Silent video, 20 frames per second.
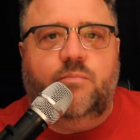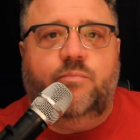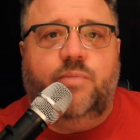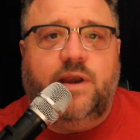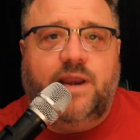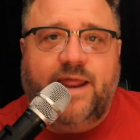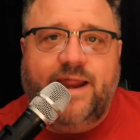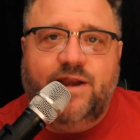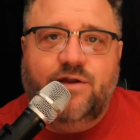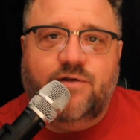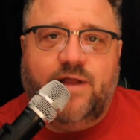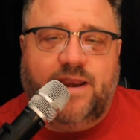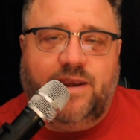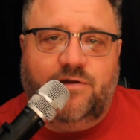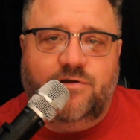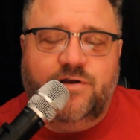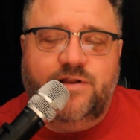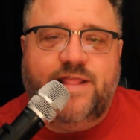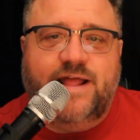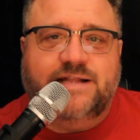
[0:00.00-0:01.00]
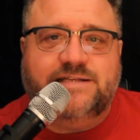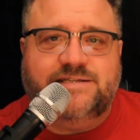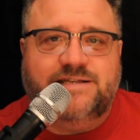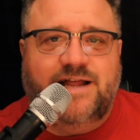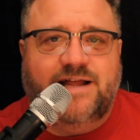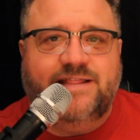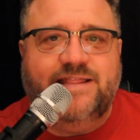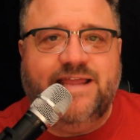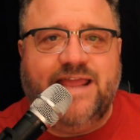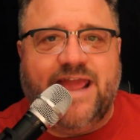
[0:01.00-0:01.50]
But later I learned that's
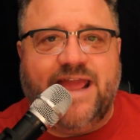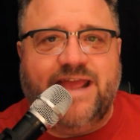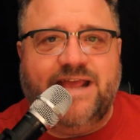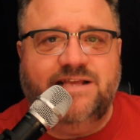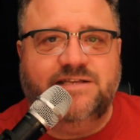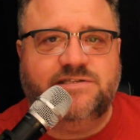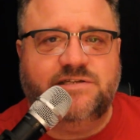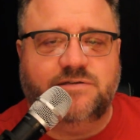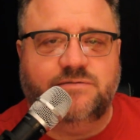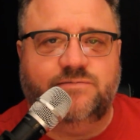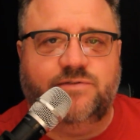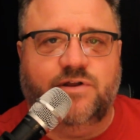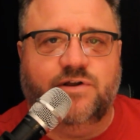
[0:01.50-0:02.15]
not the case.